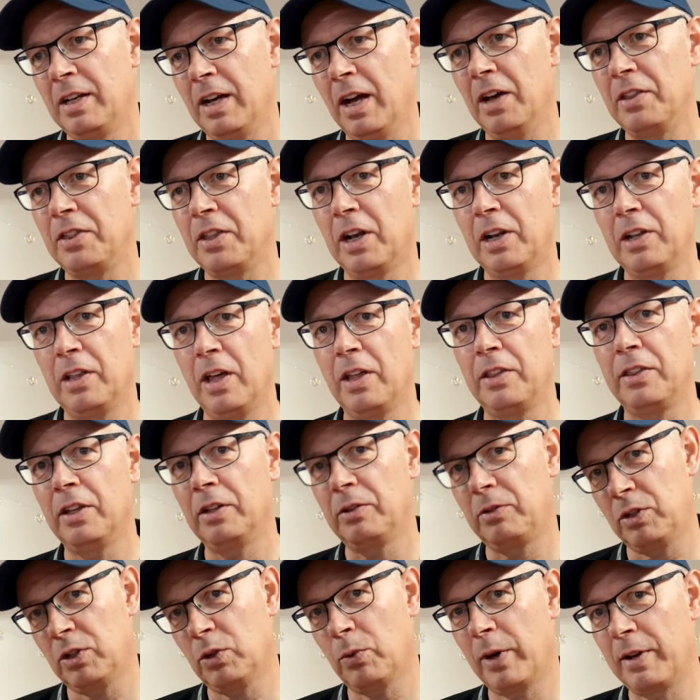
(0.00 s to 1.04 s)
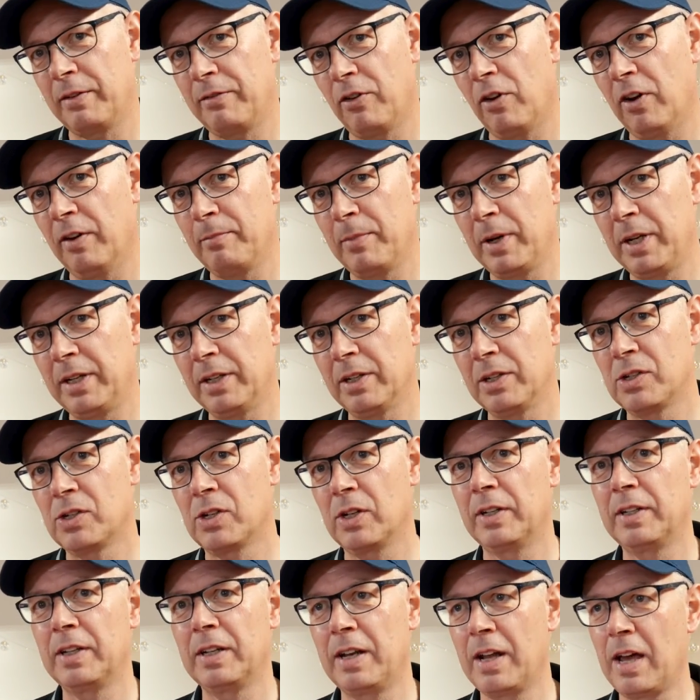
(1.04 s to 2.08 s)
at the 25 metres,
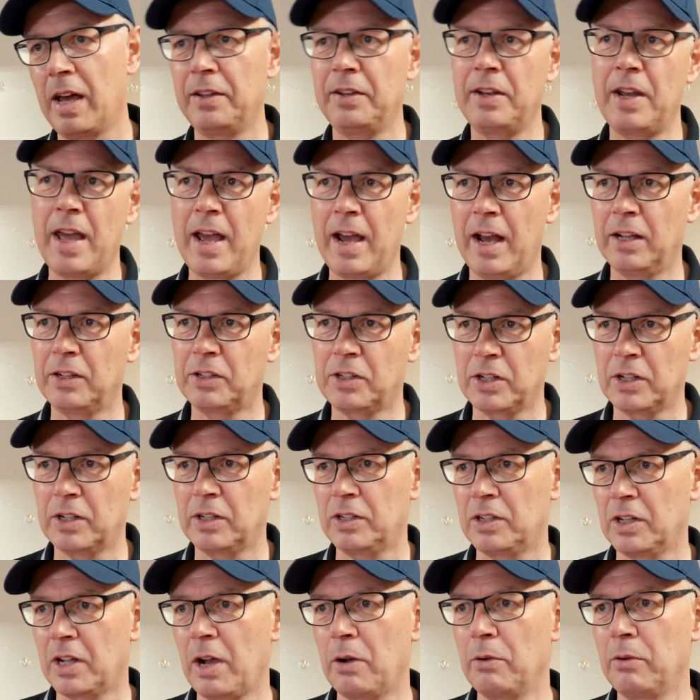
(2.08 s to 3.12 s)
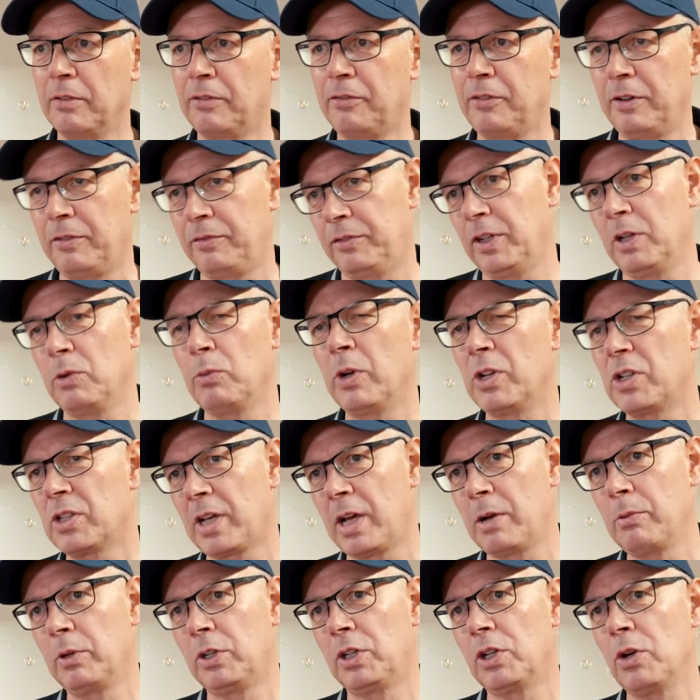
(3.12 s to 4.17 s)
and now to go to 50, which
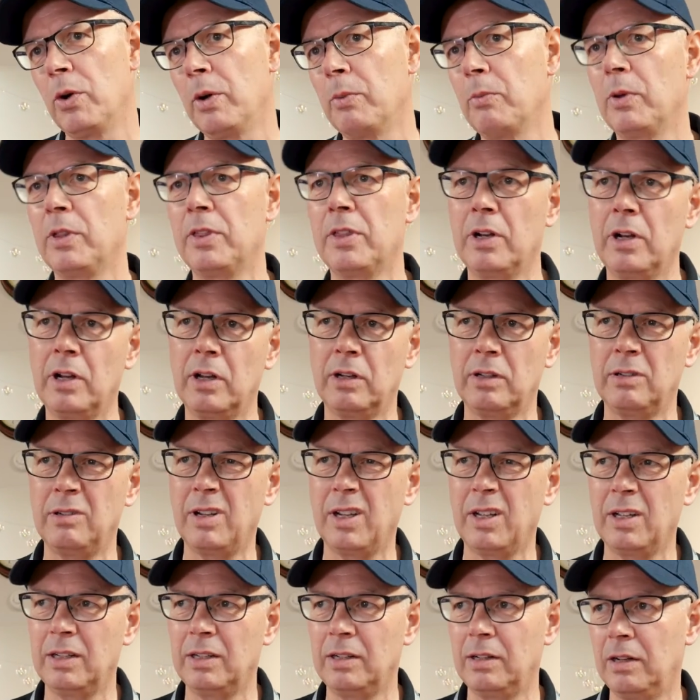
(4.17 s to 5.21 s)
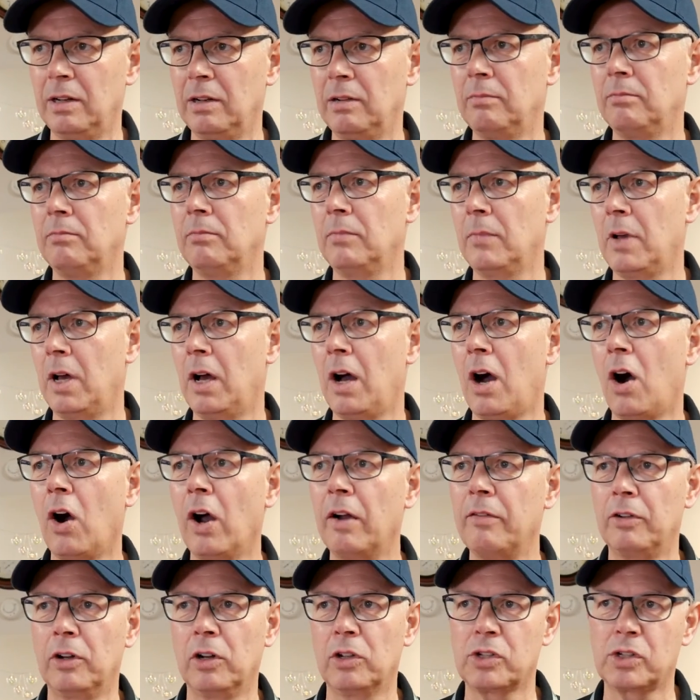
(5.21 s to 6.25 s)
they were doing with the like high
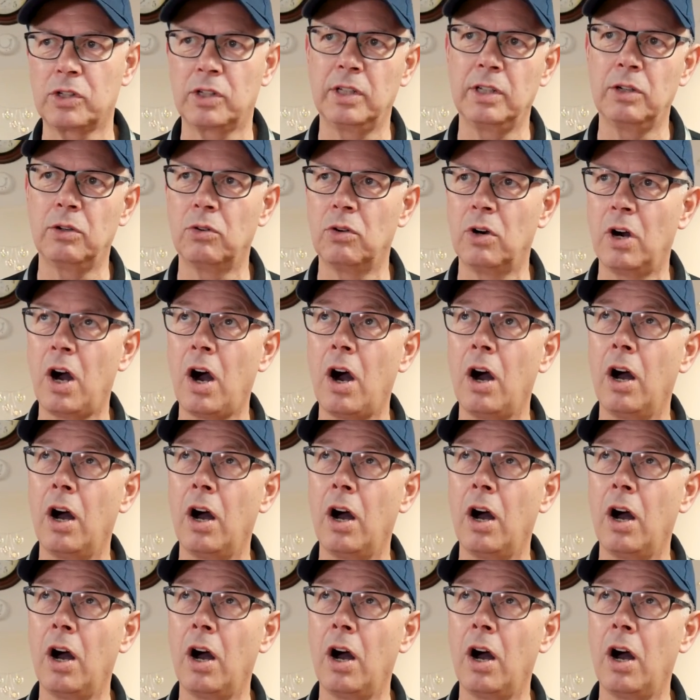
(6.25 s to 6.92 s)
velocity or